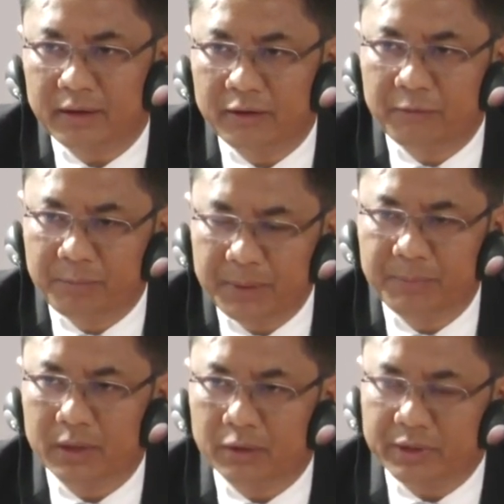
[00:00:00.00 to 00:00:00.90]
if
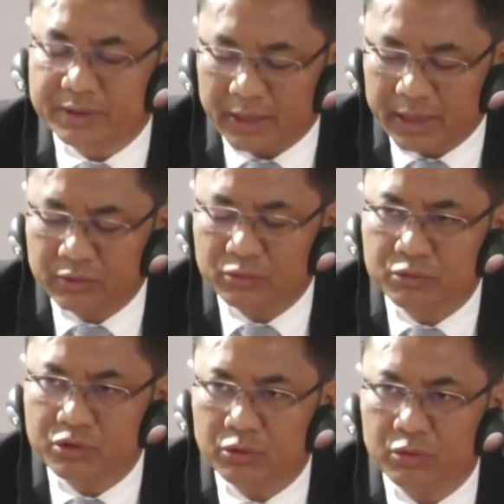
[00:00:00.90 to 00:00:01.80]
people who are trying
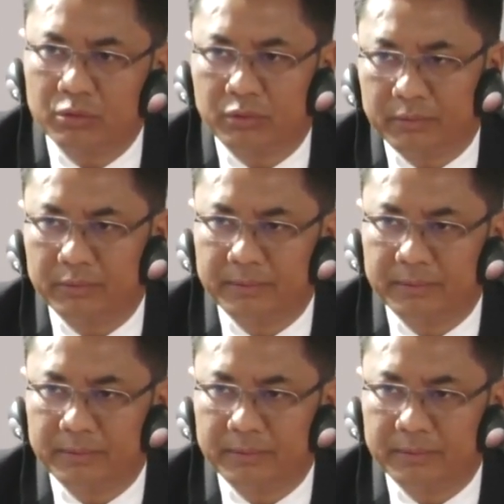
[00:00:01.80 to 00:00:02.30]
to show